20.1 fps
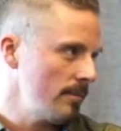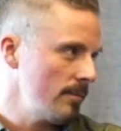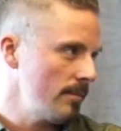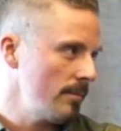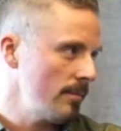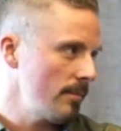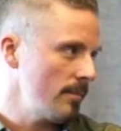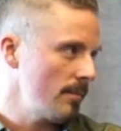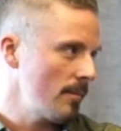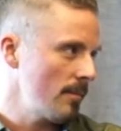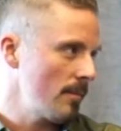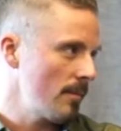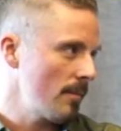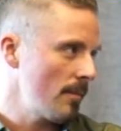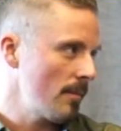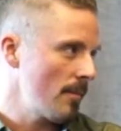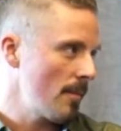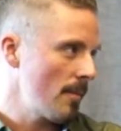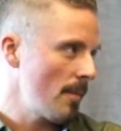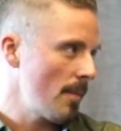
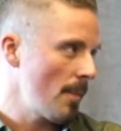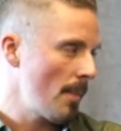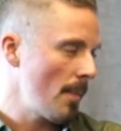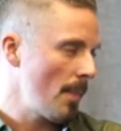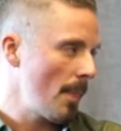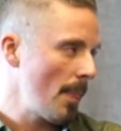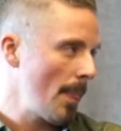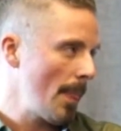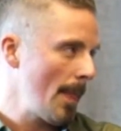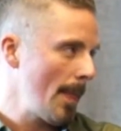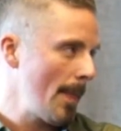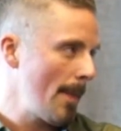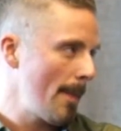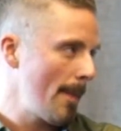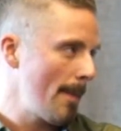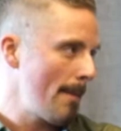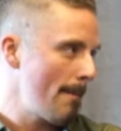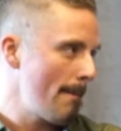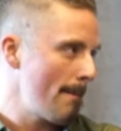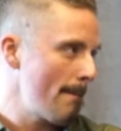
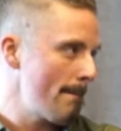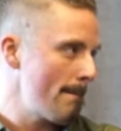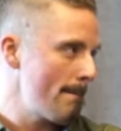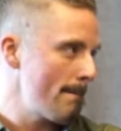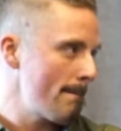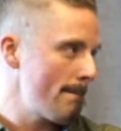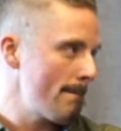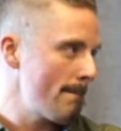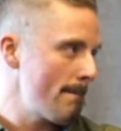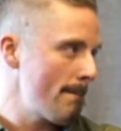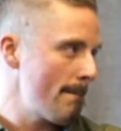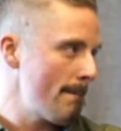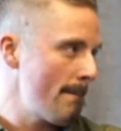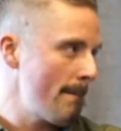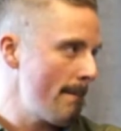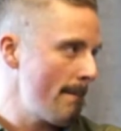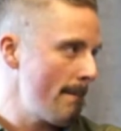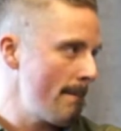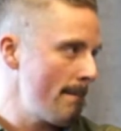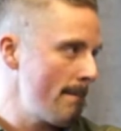
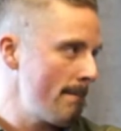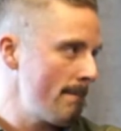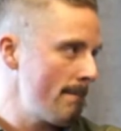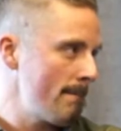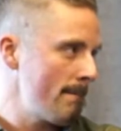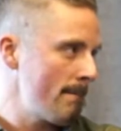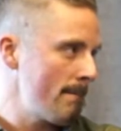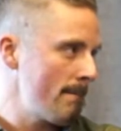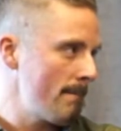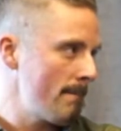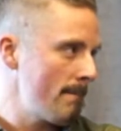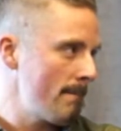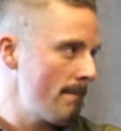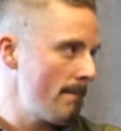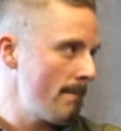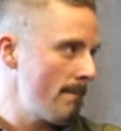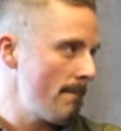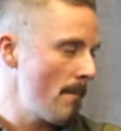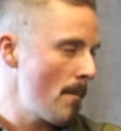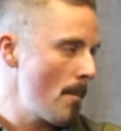
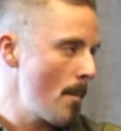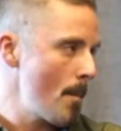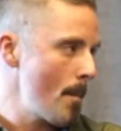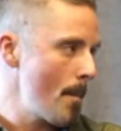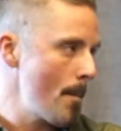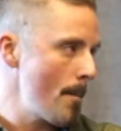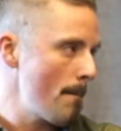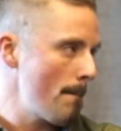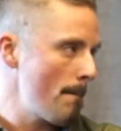No words are spoken by the person on screen.